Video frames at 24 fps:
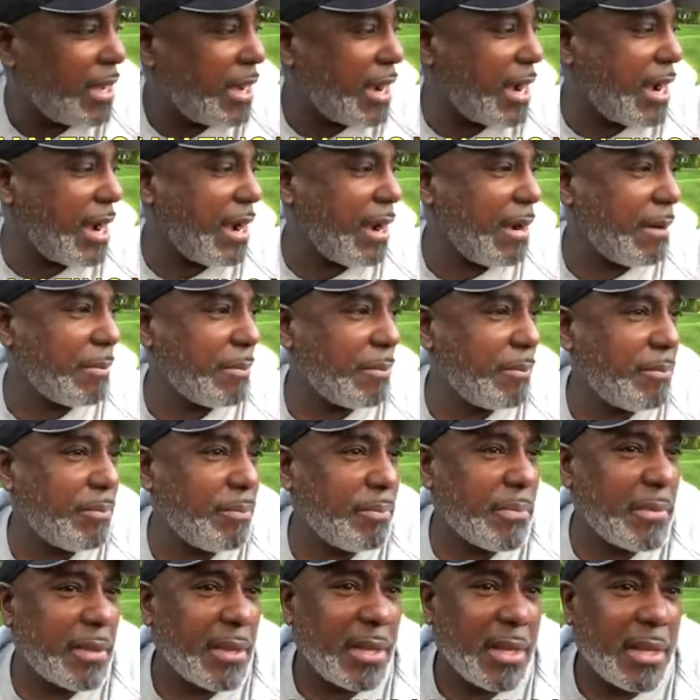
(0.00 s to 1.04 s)
Um,
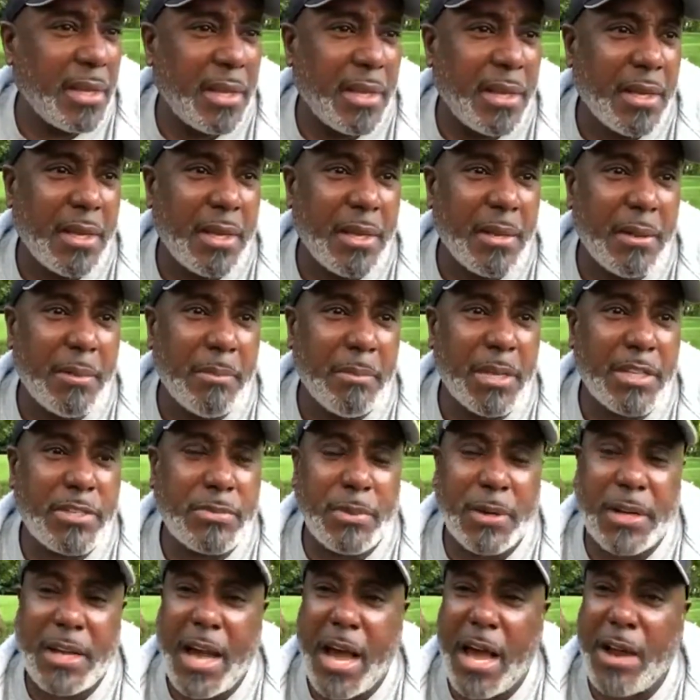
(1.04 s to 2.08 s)

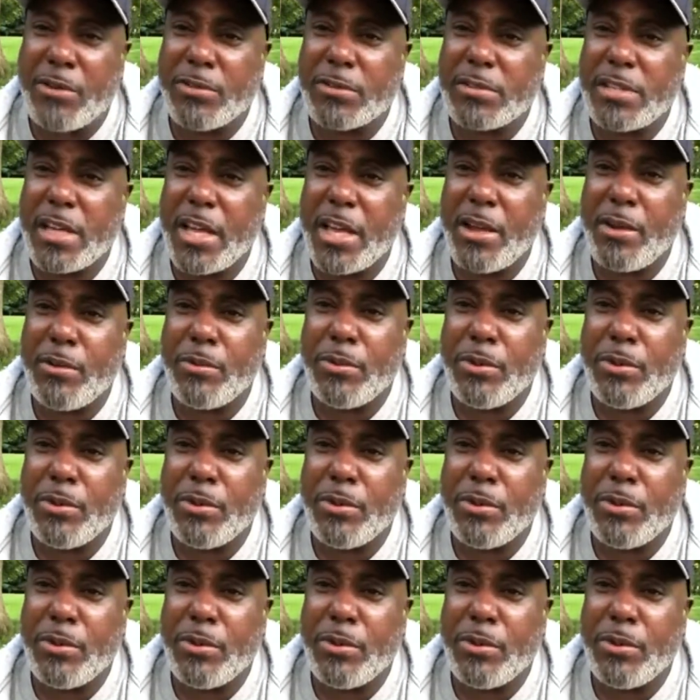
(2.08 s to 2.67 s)
Mitch McConnell said,